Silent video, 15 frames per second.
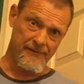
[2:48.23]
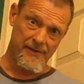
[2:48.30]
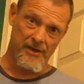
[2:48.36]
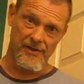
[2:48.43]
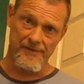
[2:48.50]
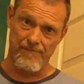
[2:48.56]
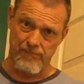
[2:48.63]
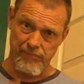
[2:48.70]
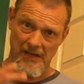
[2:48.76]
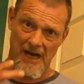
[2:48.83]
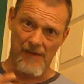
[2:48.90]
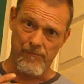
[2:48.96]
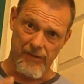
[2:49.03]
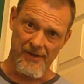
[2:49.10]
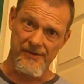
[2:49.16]
our
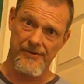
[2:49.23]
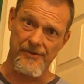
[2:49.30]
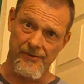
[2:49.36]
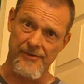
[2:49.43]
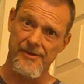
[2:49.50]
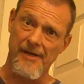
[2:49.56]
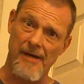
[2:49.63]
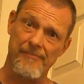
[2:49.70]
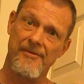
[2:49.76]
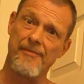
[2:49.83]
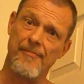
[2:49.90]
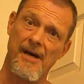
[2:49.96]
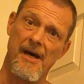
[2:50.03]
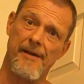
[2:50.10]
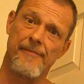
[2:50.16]
blockbuster top to
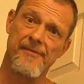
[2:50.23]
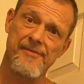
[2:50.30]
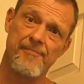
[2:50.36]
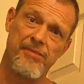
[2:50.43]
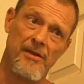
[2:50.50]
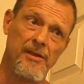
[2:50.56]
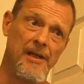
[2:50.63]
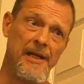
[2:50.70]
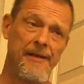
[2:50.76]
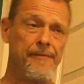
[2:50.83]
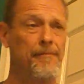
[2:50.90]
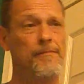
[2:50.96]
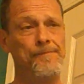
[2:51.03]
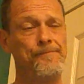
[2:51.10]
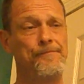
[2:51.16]
bottoms pull
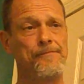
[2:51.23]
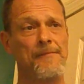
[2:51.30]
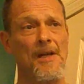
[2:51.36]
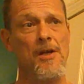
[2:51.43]
in.